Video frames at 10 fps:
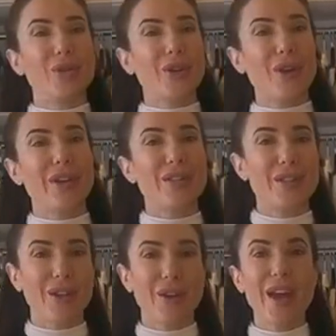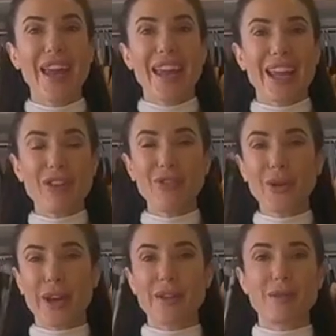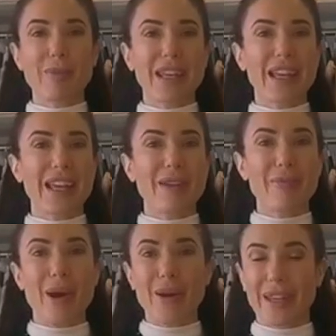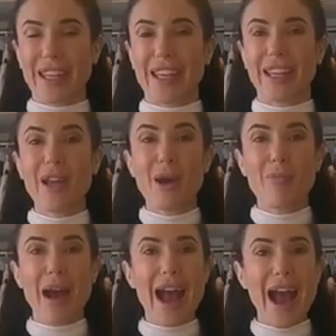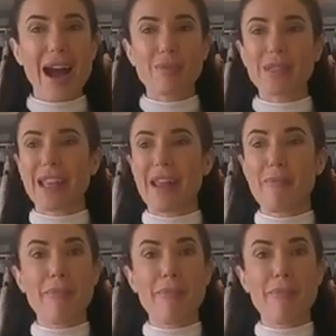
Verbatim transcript: you're going to. If you're going to be in a marquee, perhaps it